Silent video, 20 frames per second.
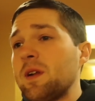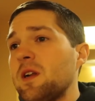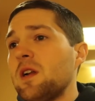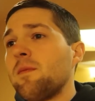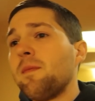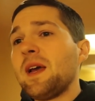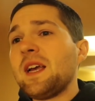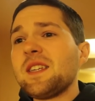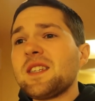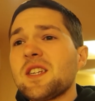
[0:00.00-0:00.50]
been
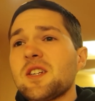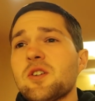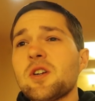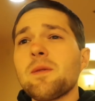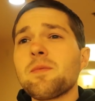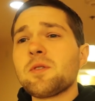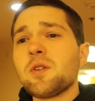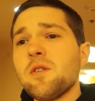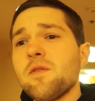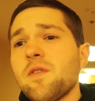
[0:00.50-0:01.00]
an amazing
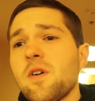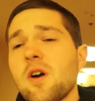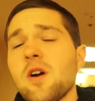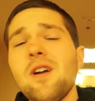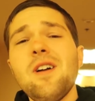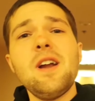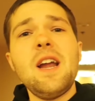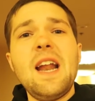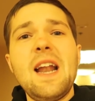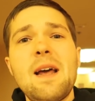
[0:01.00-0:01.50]
trip so
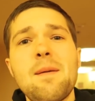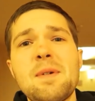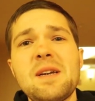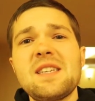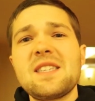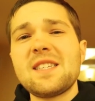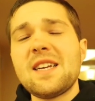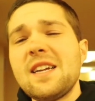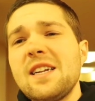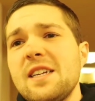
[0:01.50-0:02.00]
far. And I'm
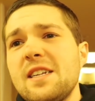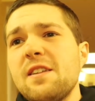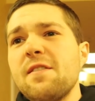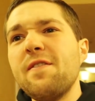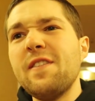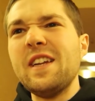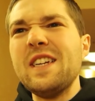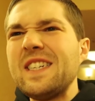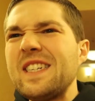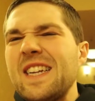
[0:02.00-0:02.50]
excited
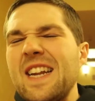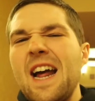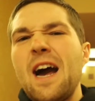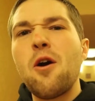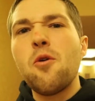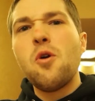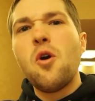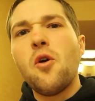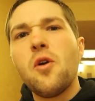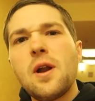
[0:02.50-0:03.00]
to finish it
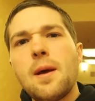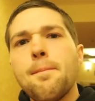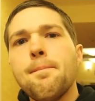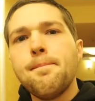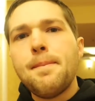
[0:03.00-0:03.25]
out on a